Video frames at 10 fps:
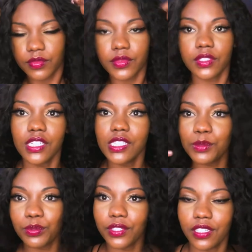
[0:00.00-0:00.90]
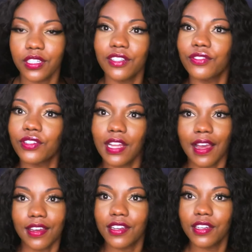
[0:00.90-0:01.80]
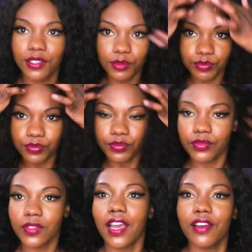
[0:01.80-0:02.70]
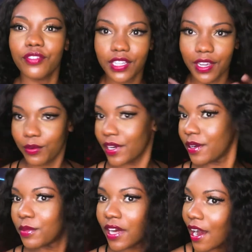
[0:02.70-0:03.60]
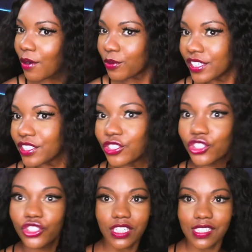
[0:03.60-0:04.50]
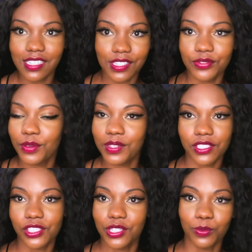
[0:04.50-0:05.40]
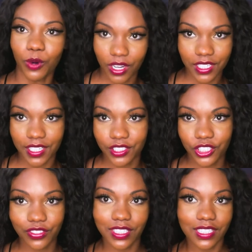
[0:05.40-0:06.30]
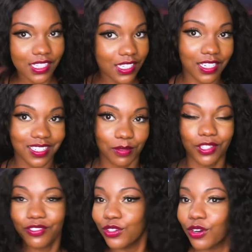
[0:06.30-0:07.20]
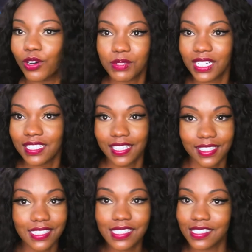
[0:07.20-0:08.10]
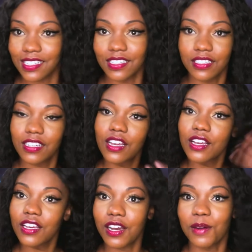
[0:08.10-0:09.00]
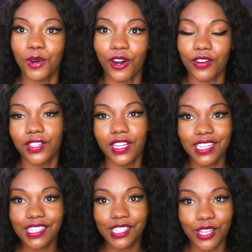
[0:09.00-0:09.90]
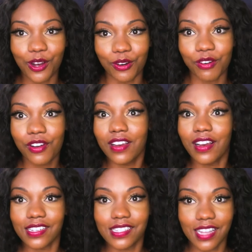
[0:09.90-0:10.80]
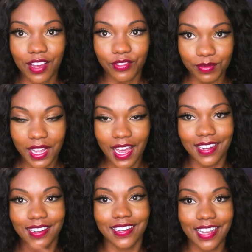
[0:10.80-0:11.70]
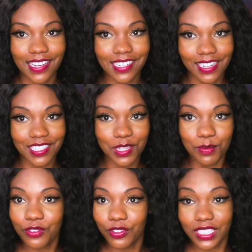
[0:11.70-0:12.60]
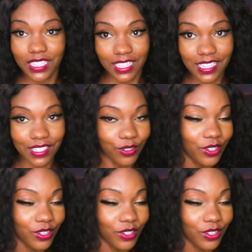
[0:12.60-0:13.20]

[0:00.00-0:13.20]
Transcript: This is pretty good for like everyday wear, but I wouldn't trust this if I wasn't just walking down the street. This is good, but if you go upside down, this is gonna come off. So aside from that, next I like to move on to these little